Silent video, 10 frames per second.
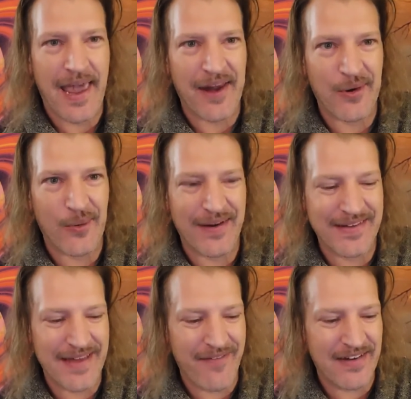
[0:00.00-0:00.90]
Category
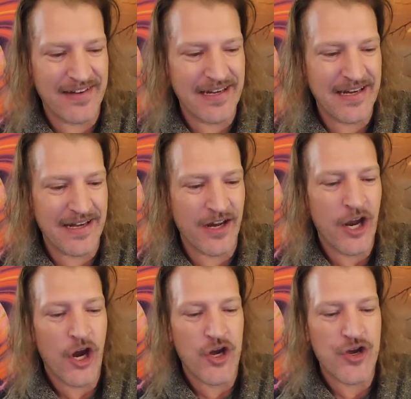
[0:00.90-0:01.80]
seventeen,
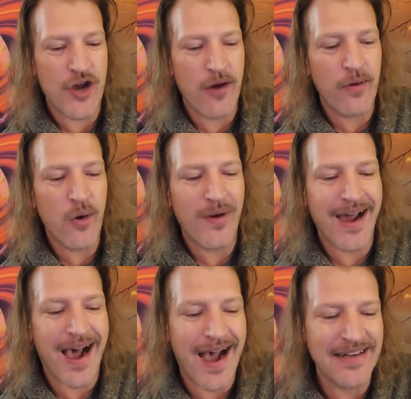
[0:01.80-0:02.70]

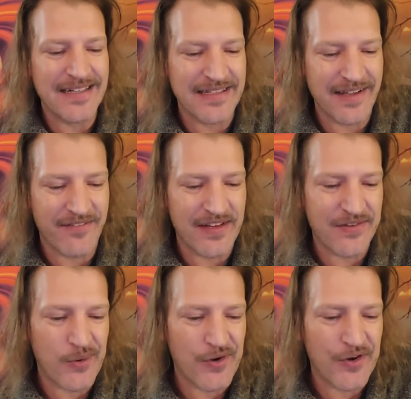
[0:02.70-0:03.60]
neurocognitive
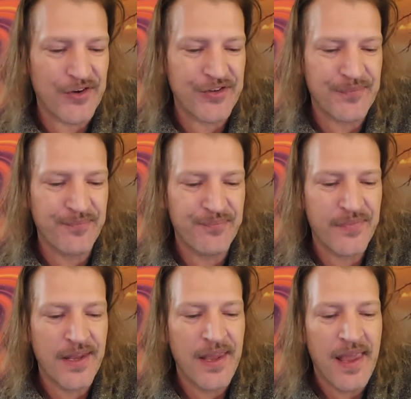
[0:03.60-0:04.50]
disorders.
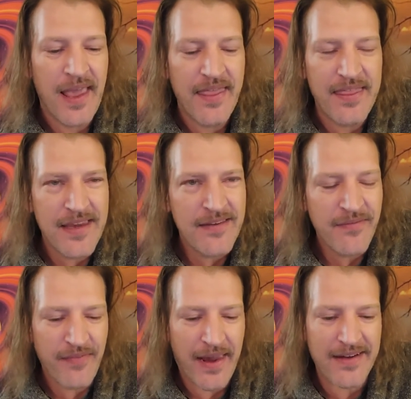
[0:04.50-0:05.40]
These
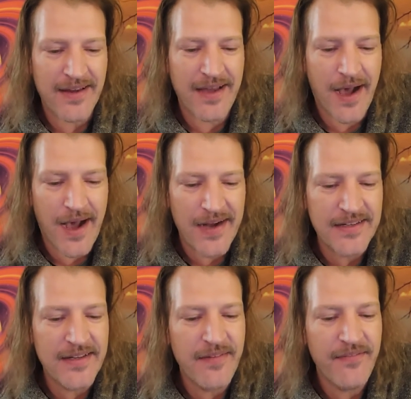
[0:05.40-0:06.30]
affect
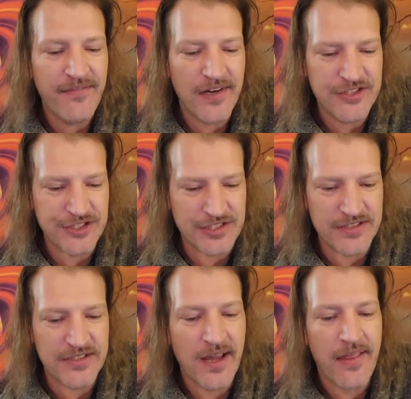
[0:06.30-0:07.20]
cognitive
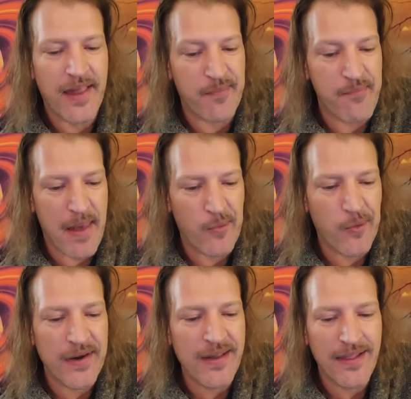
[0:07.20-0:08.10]
functions like
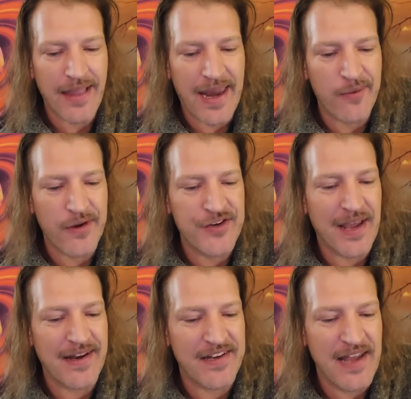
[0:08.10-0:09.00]
memory,
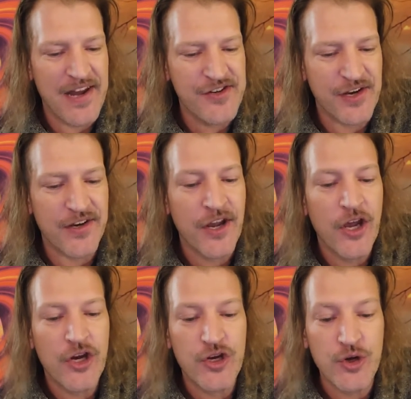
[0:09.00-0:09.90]
language, and attention,
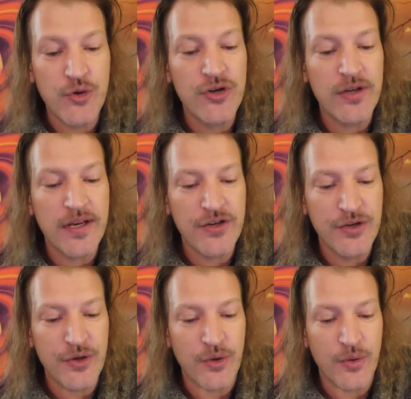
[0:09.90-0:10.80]
usually
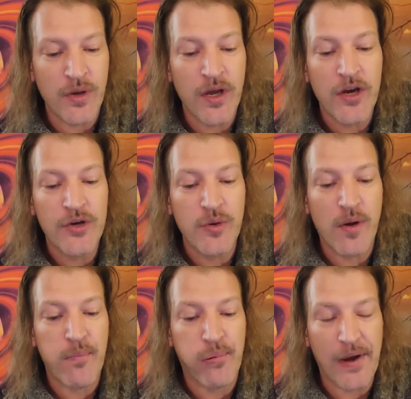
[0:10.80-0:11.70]
due
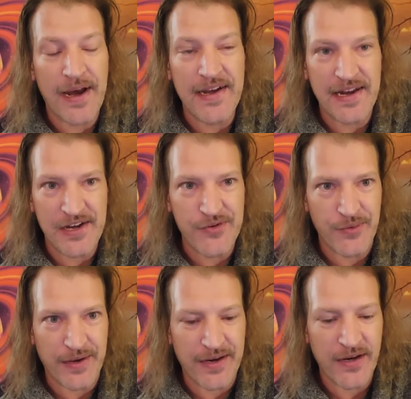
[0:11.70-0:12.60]
to a brain
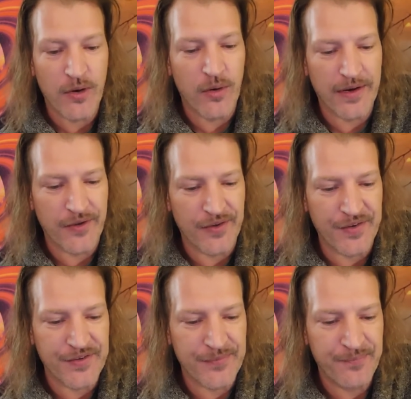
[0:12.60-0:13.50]
injury or
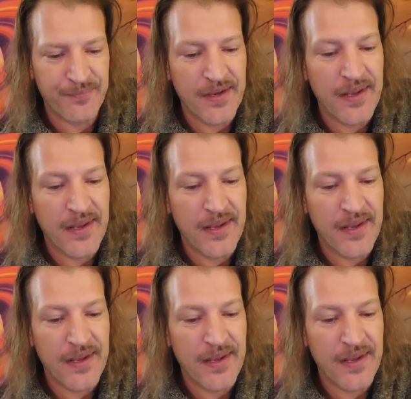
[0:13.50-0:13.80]
illness.